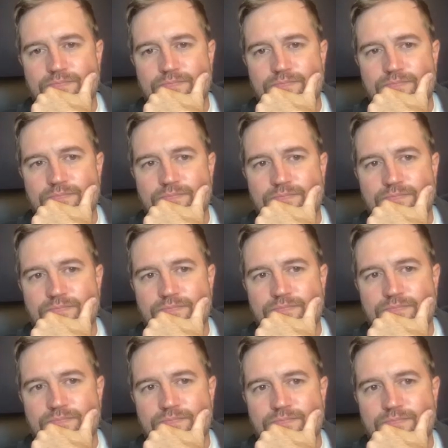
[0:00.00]

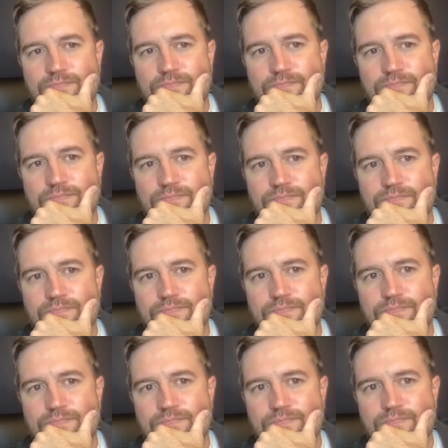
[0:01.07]

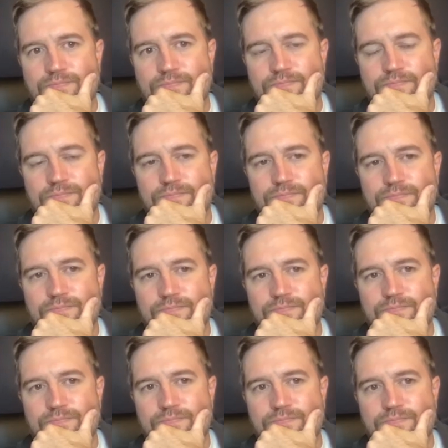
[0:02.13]

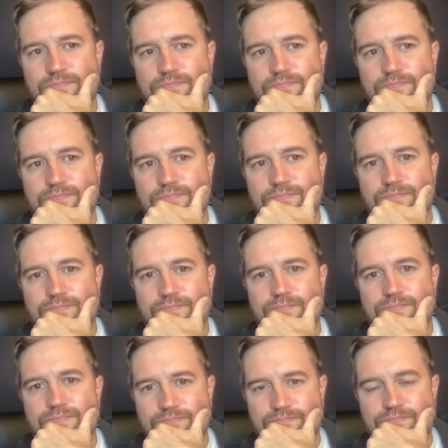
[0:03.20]

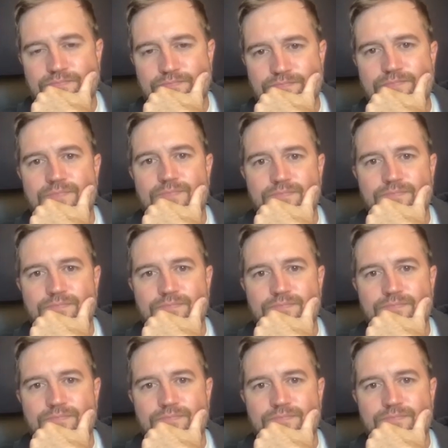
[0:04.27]
(silent)